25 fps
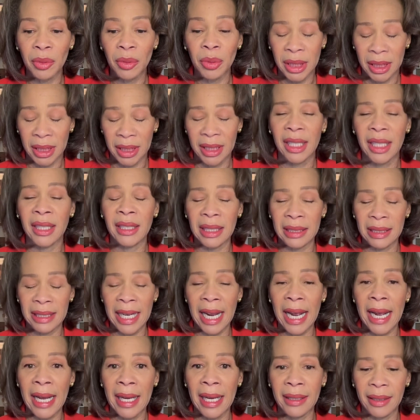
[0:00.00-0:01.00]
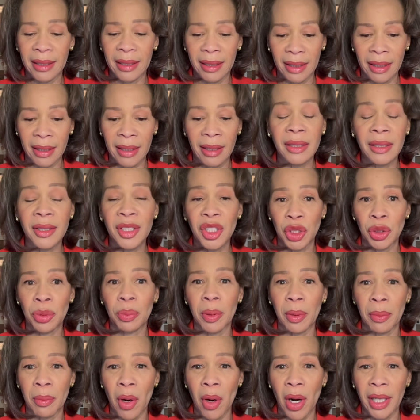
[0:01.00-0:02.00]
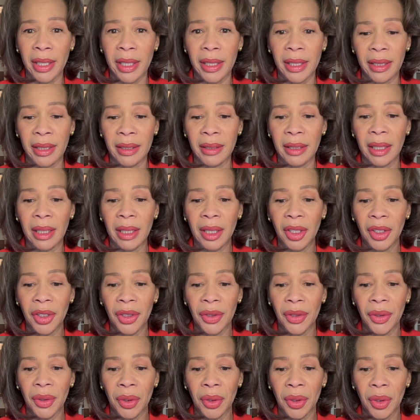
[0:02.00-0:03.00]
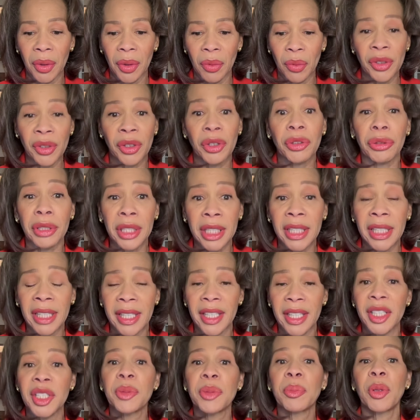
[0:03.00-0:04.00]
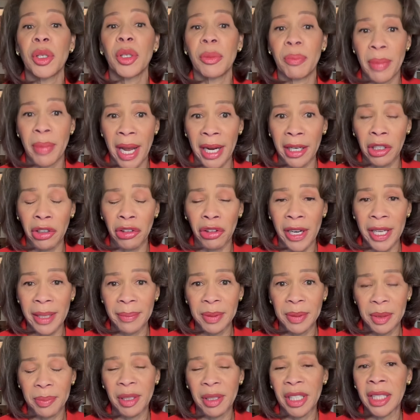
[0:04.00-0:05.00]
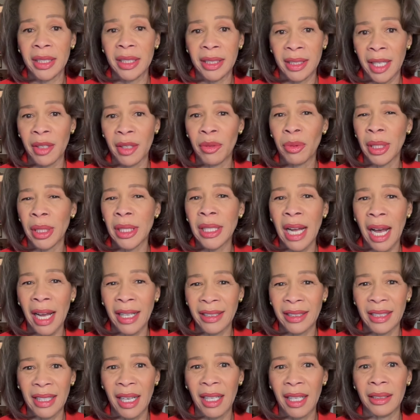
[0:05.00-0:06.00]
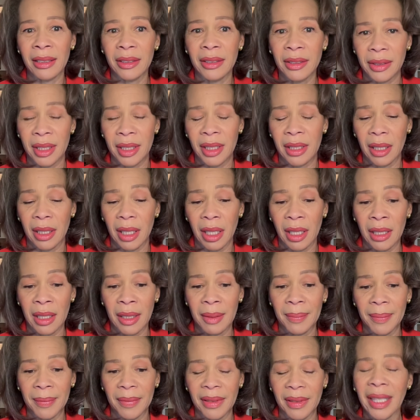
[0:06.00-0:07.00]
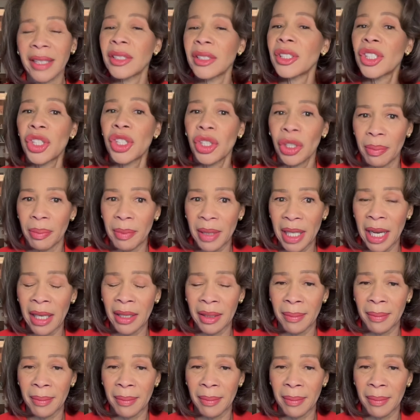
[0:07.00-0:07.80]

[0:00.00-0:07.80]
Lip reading: was seeing a dad in the supermarket with 3 kids put back grapes because they were $9. That shook me out of